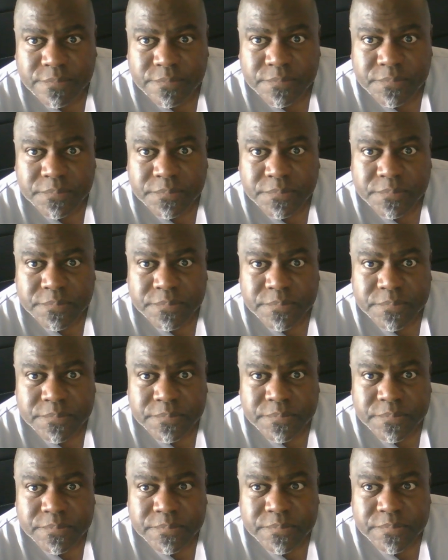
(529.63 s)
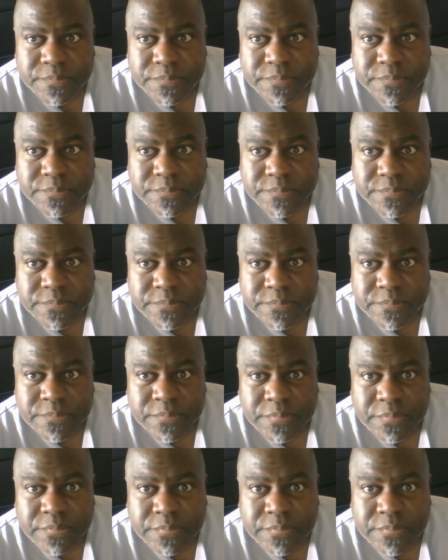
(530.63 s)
[no speech]